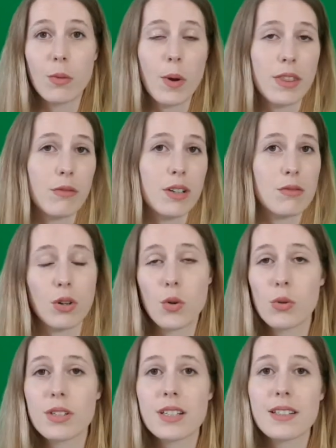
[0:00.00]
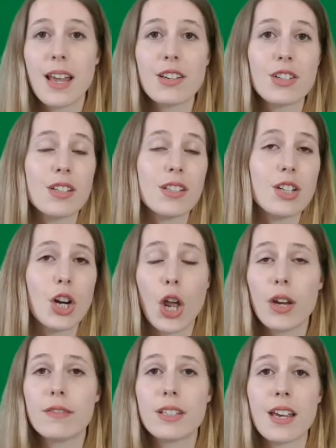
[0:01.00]
whether it's recorded sessions,
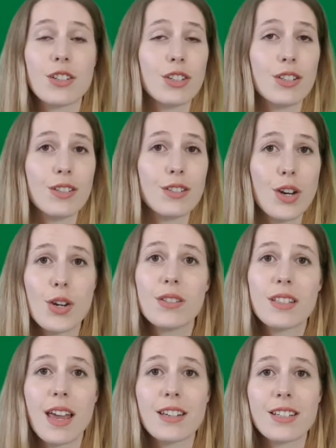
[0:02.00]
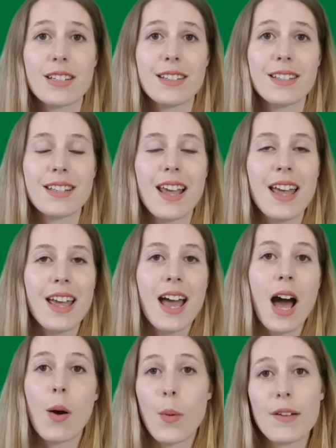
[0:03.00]
clothed sessions, nude sessions,
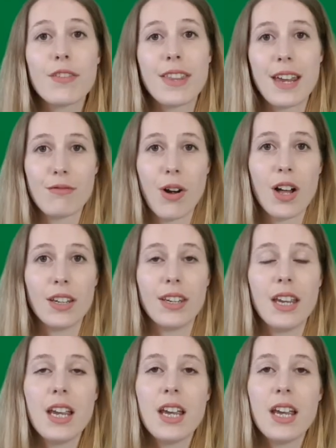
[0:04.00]
however they run.